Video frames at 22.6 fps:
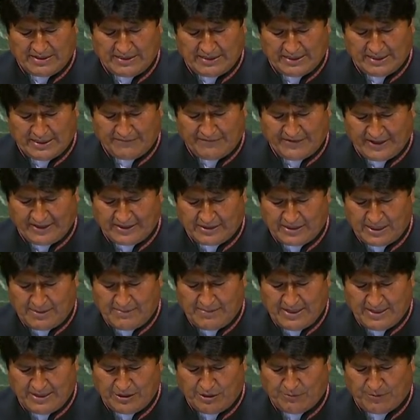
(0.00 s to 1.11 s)
This
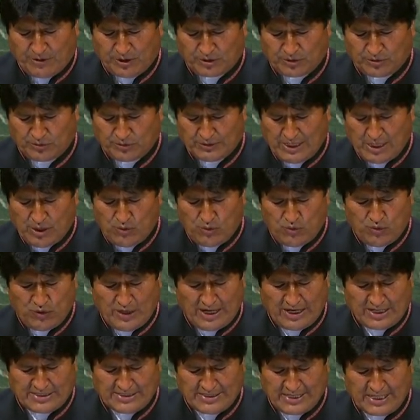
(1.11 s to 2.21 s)
case relates
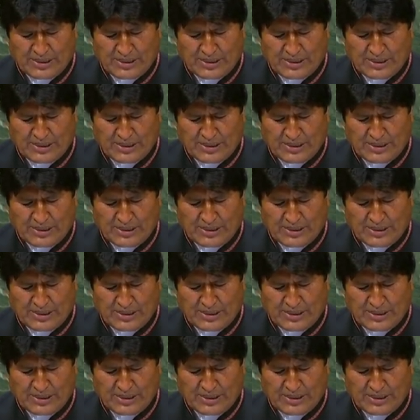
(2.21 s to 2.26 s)
to the